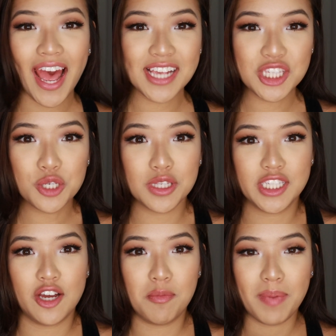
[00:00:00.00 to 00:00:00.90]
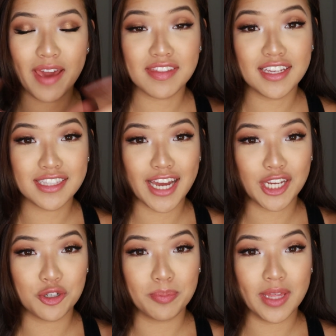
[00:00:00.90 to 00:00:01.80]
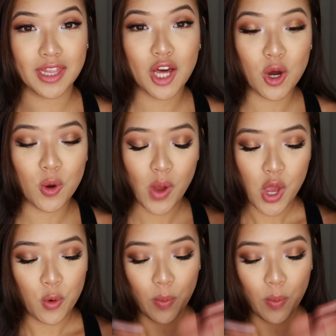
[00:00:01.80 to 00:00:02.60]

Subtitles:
As you can tell by the title below,